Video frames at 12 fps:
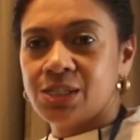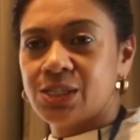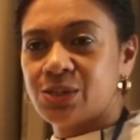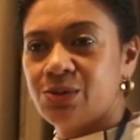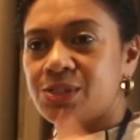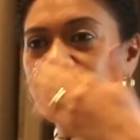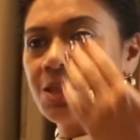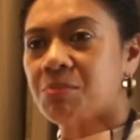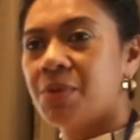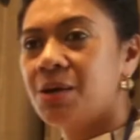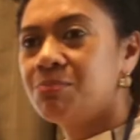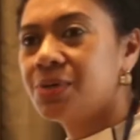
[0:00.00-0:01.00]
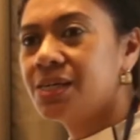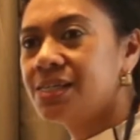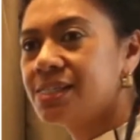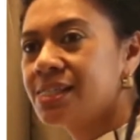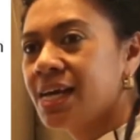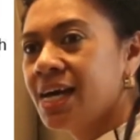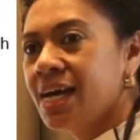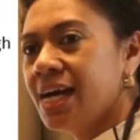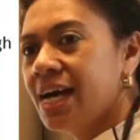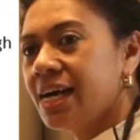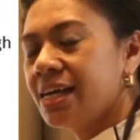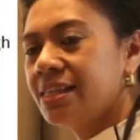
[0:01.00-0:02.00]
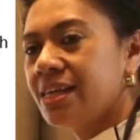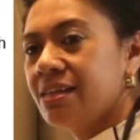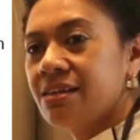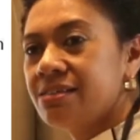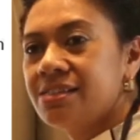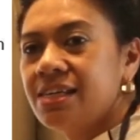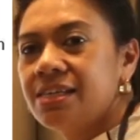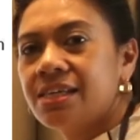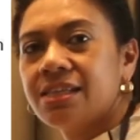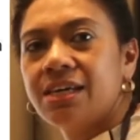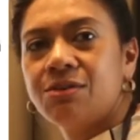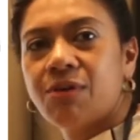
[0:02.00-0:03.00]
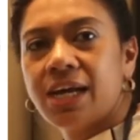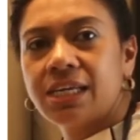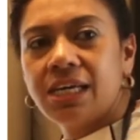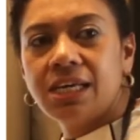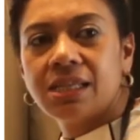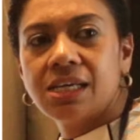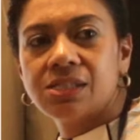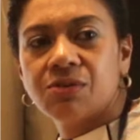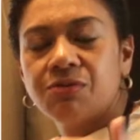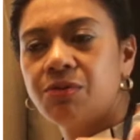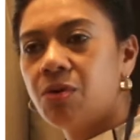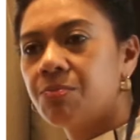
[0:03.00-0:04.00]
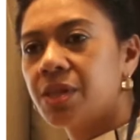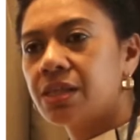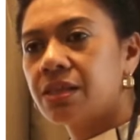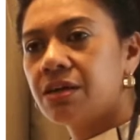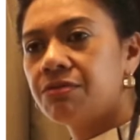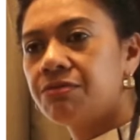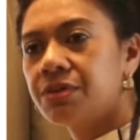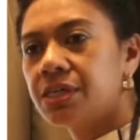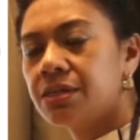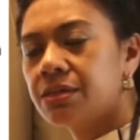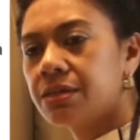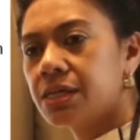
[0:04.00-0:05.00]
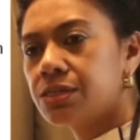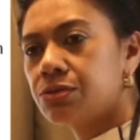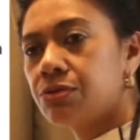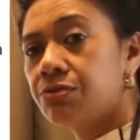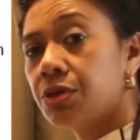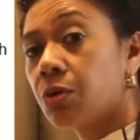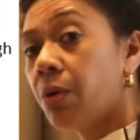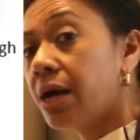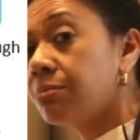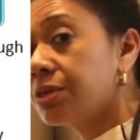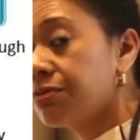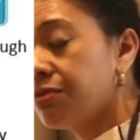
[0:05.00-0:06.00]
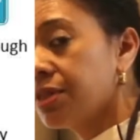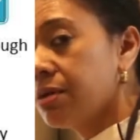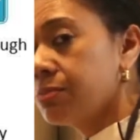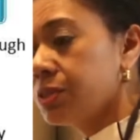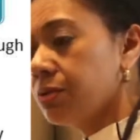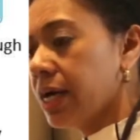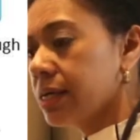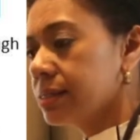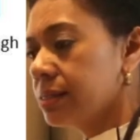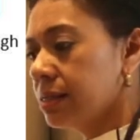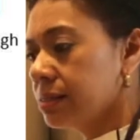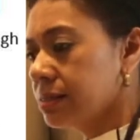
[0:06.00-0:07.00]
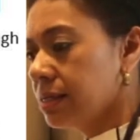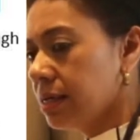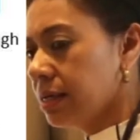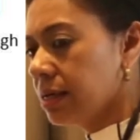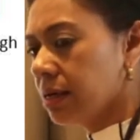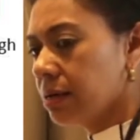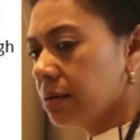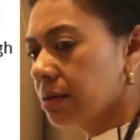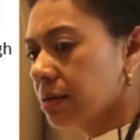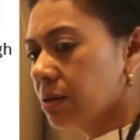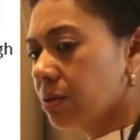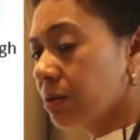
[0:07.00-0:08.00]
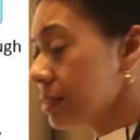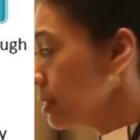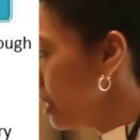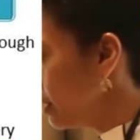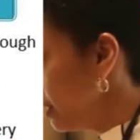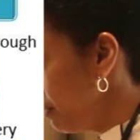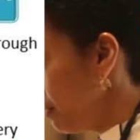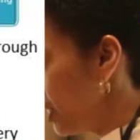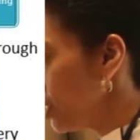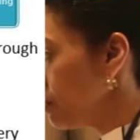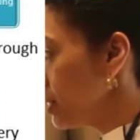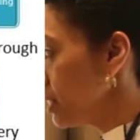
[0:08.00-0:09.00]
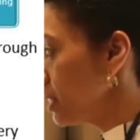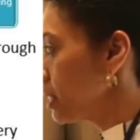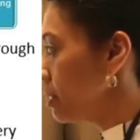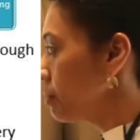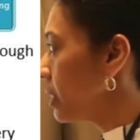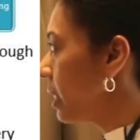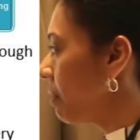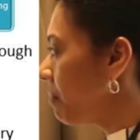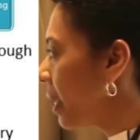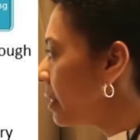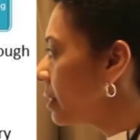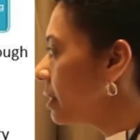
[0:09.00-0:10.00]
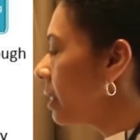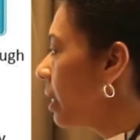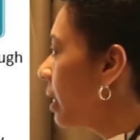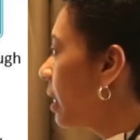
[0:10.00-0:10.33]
Just goes in the papers and then they see it and they write in. There's a form that they fill. There's no requirement for them to access the consulting management system, CMS.